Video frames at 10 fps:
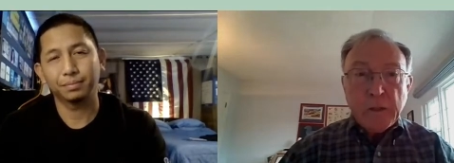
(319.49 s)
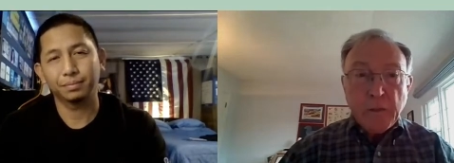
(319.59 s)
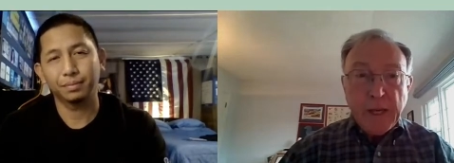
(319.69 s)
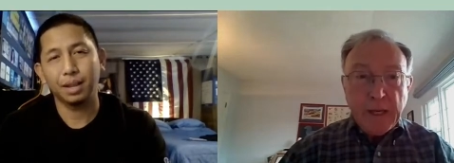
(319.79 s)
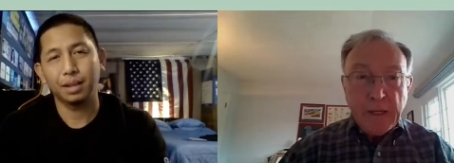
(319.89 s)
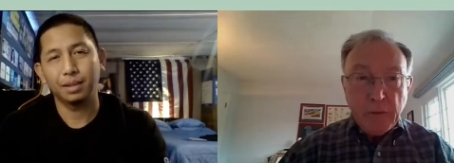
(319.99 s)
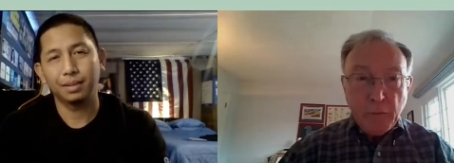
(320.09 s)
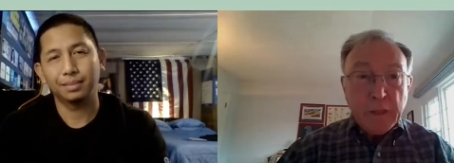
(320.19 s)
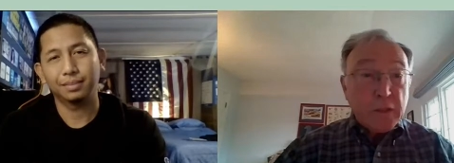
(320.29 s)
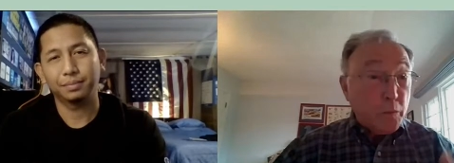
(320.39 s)
Speaker 1: do they
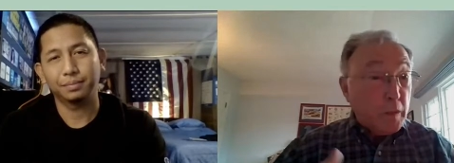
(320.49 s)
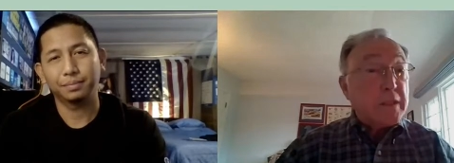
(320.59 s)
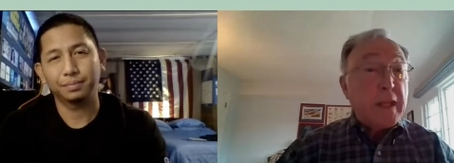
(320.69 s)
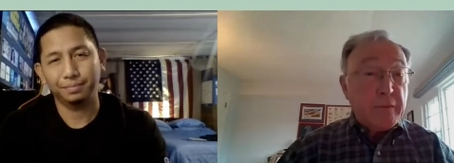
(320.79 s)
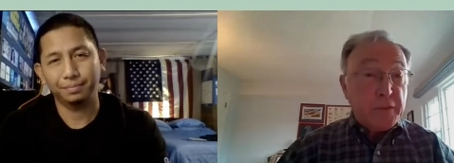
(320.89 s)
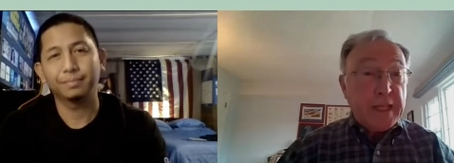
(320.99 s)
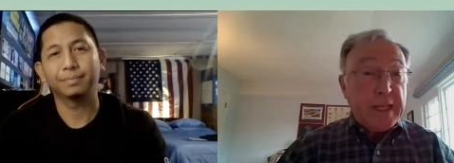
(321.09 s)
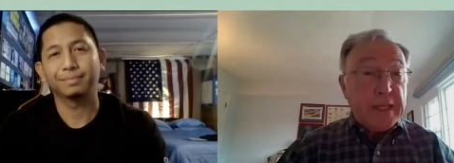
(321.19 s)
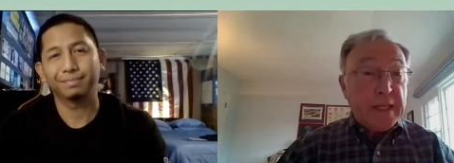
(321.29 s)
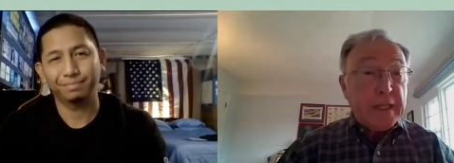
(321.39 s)
once once they've
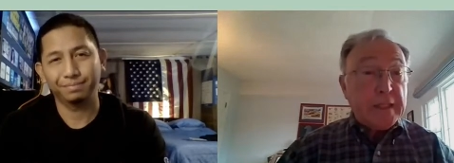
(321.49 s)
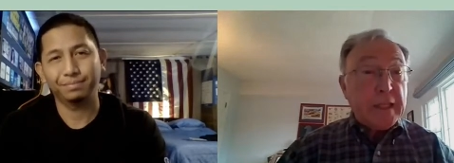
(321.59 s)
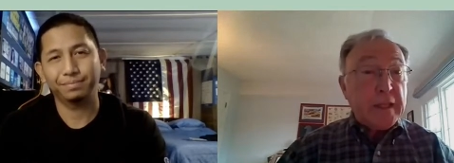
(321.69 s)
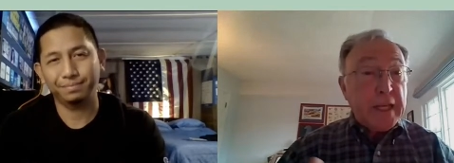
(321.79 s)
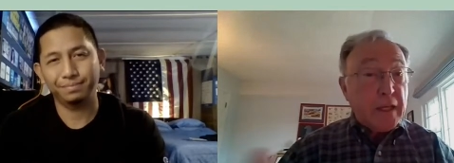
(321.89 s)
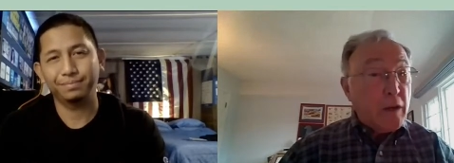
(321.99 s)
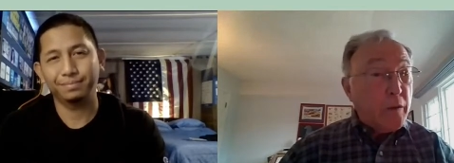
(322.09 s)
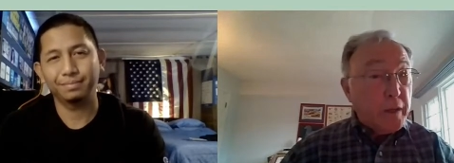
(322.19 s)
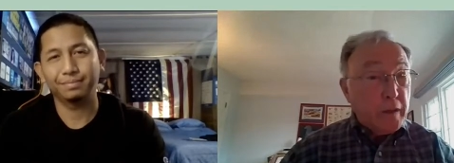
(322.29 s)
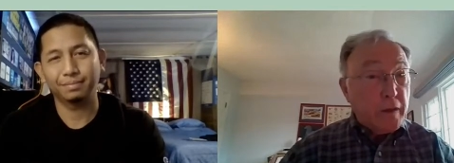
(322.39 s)
seen it and they
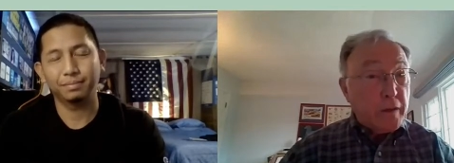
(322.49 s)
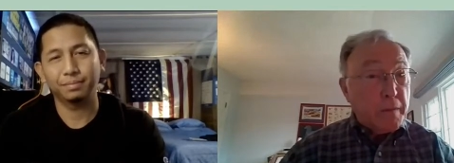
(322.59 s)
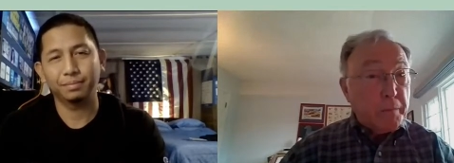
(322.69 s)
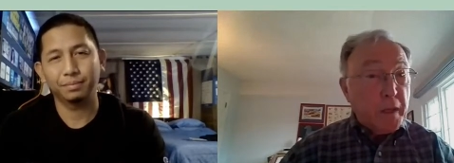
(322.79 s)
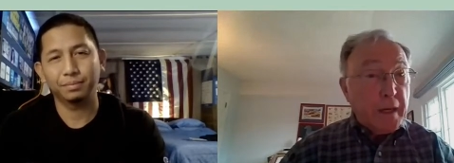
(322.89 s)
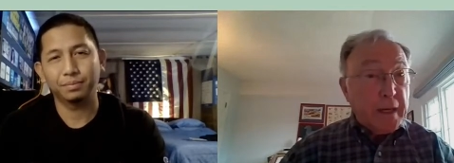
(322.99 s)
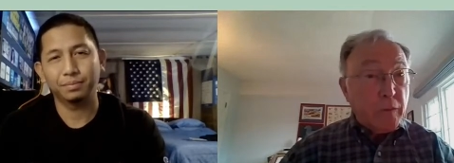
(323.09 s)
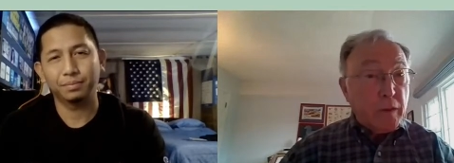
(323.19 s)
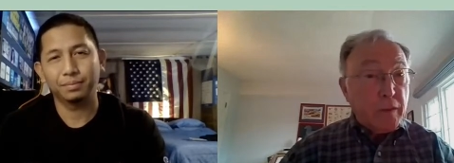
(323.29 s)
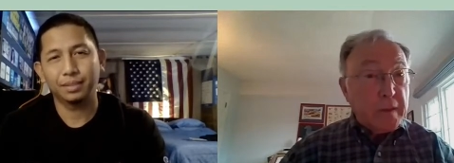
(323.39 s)
know that you're
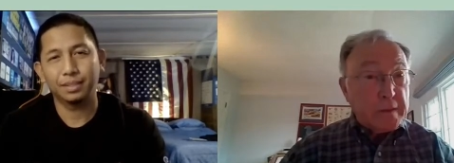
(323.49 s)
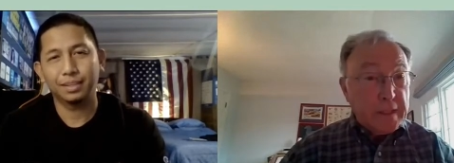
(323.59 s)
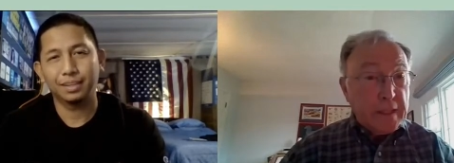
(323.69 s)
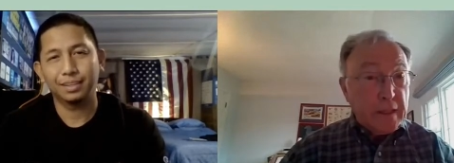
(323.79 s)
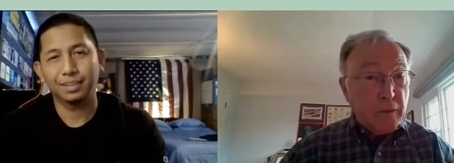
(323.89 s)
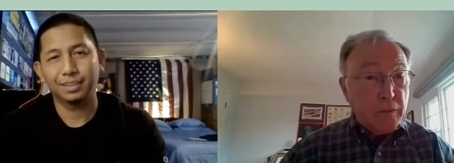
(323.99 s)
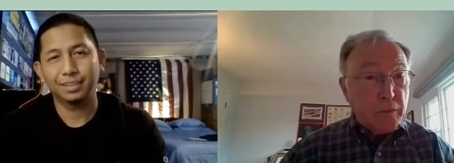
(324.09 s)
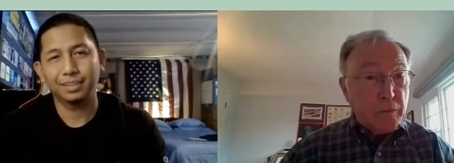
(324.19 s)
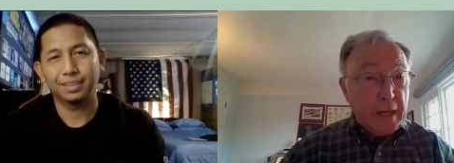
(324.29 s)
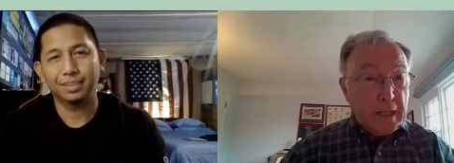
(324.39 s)
complying with the city
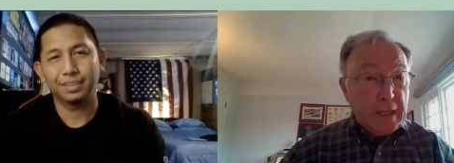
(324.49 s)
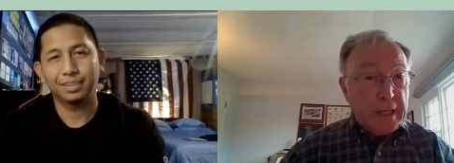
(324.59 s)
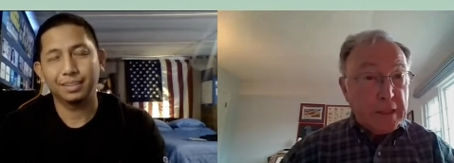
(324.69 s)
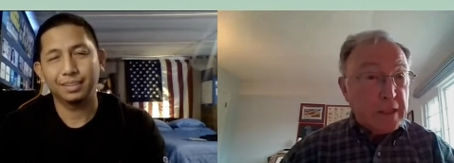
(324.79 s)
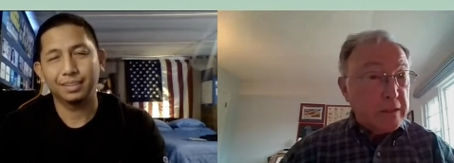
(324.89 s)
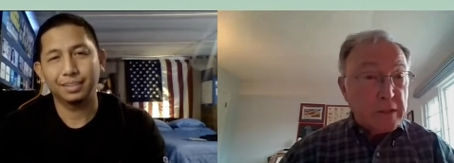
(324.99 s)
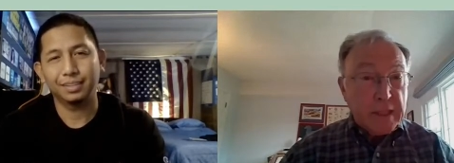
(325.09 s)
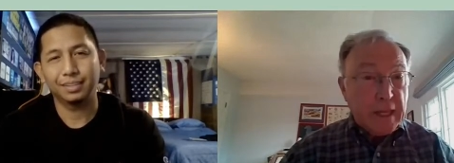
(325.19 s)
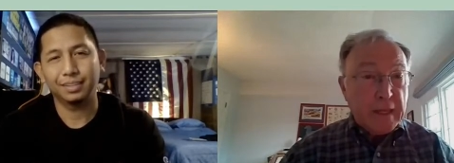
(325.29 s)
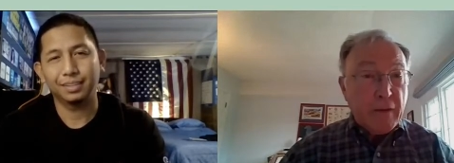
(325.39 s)
regulations
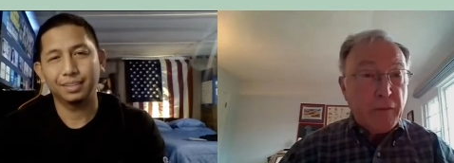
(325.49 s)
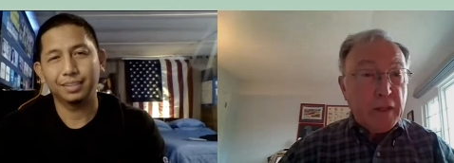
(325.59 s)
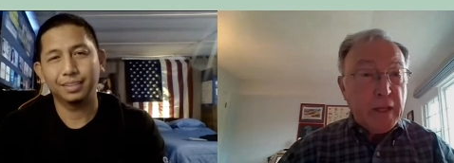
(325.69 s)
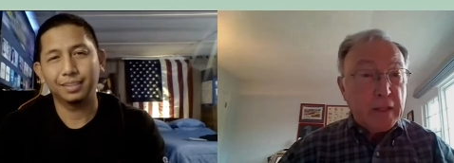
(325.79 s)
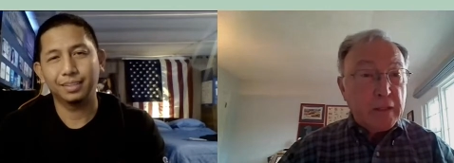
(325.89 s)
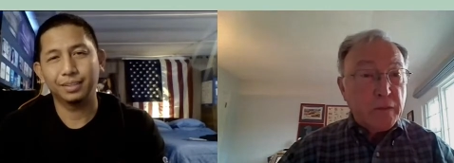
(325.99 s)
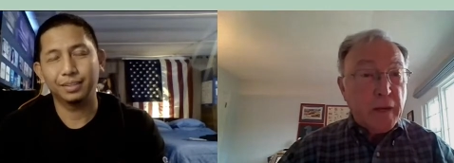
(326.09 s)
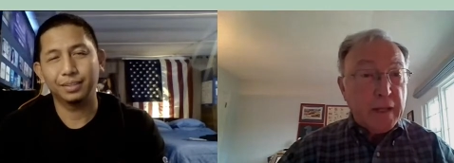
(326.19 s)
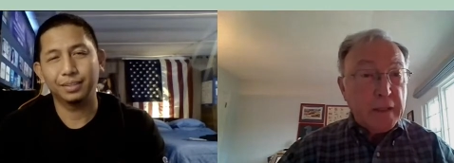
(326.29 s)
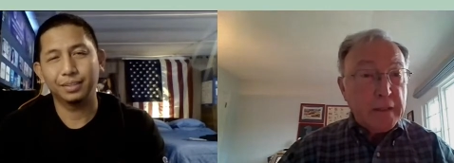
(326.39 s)
Speaker 2: then everything is
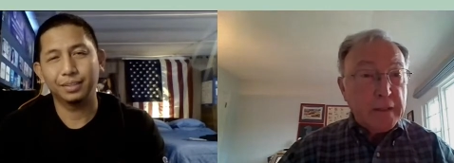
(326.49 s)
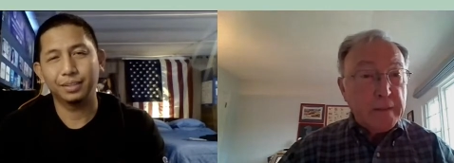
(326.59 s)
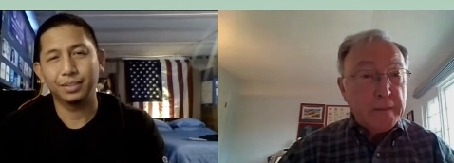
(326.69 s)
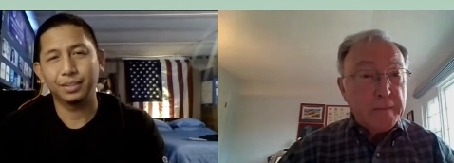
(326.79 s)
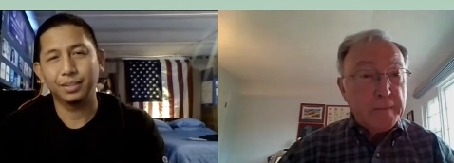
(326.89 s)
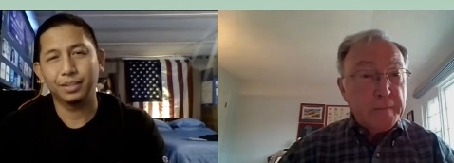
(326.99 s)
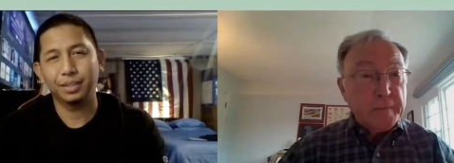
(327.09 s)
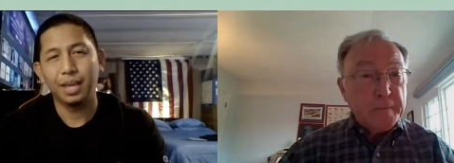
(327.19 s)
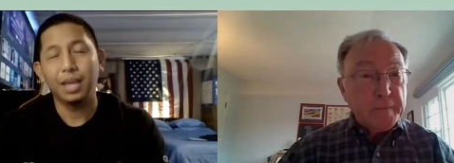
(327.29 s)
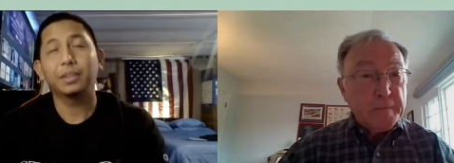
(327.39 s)
fine
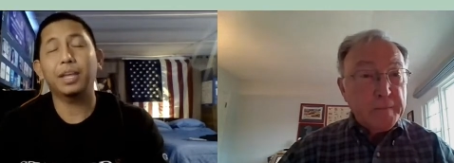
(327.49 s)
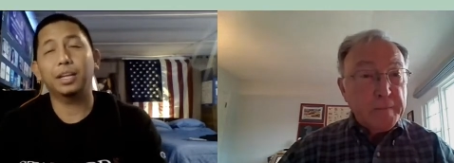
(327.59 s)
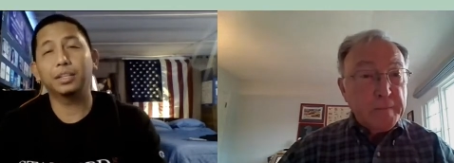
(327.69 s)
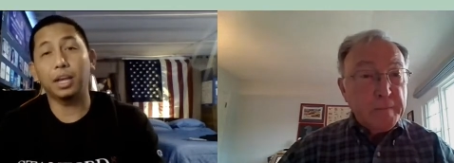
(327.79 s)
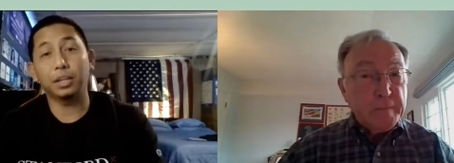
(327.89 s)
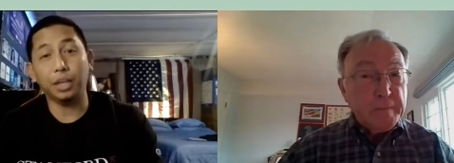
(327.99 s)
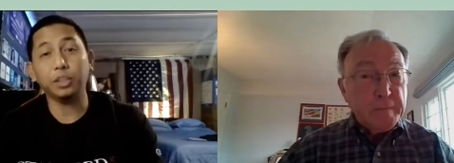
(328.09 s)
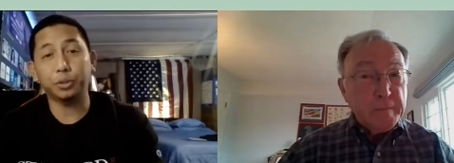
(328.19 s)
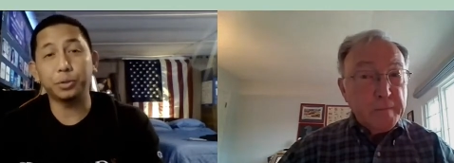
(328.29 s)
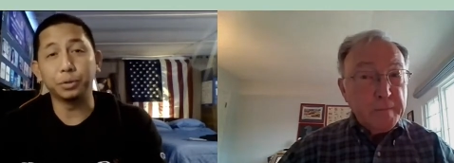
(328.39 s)
that, that's
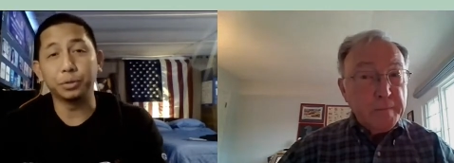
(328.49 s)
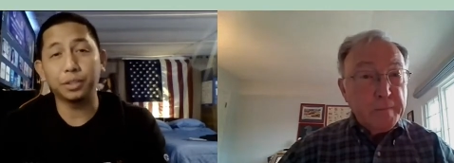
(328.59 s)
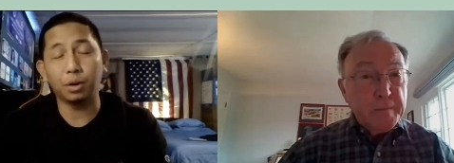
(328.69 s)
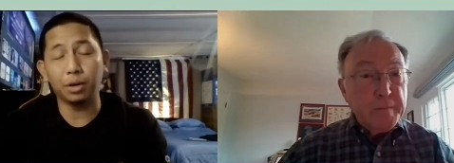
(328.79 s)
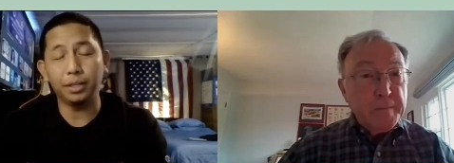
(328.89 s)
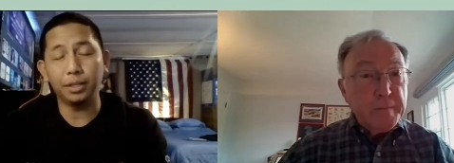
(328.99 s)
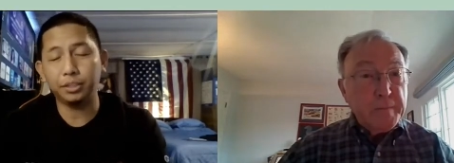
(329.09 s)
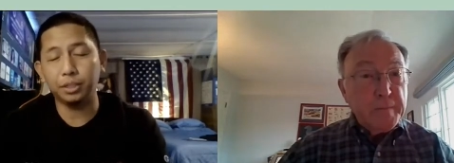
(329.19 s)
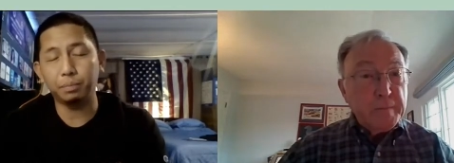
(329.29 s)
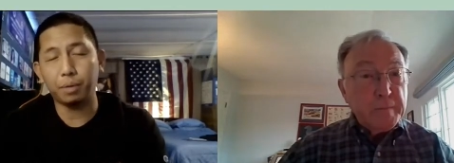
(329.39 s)
true so
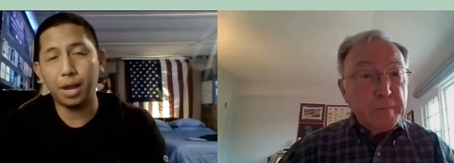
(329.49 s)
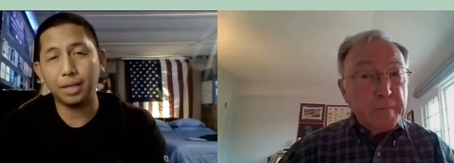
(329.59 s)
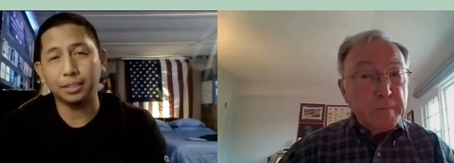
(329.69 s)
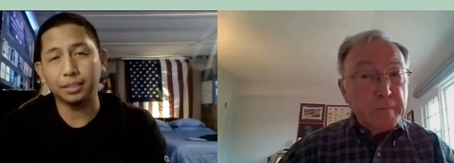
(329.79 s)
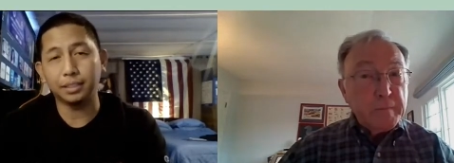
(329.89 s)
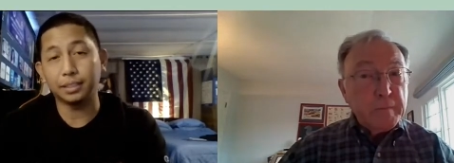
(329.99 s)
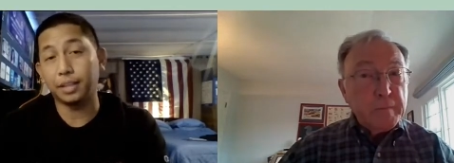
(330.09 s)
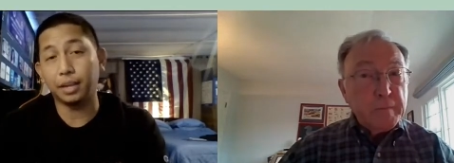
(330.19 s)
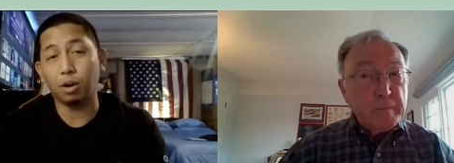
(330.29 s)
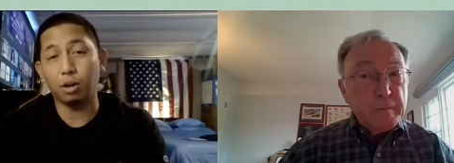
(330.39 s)
initial process is that
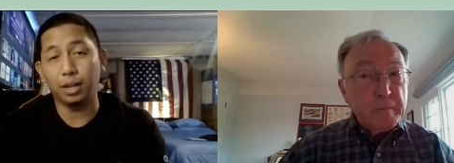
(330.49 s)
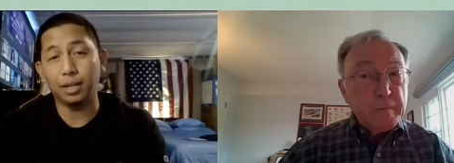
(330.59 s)
they call